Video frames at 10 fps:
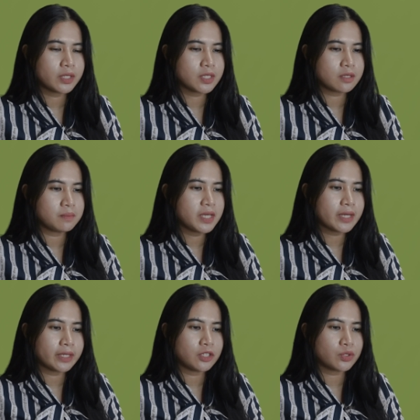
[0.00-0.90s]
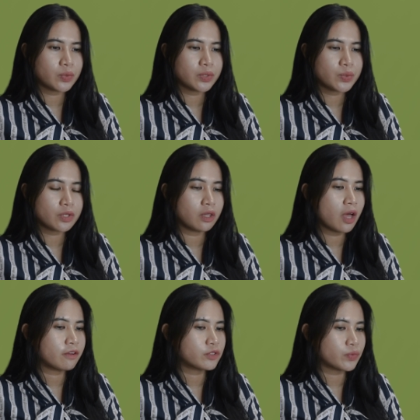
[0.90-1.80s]
it doesn't mean I need to reduce a
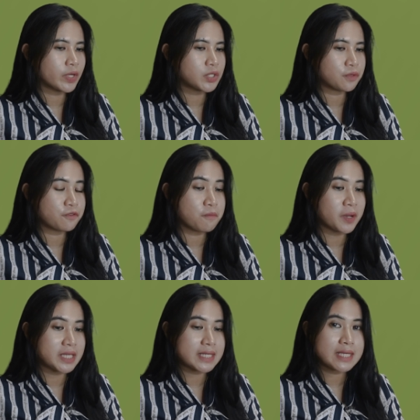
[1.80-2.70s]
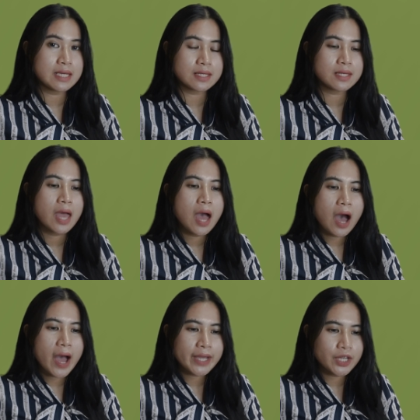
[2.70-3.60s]
lot of duration for my scenes.
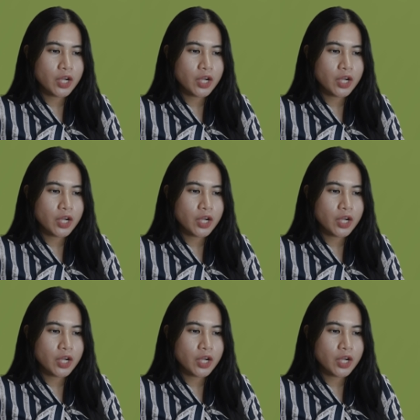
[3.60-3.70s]
I can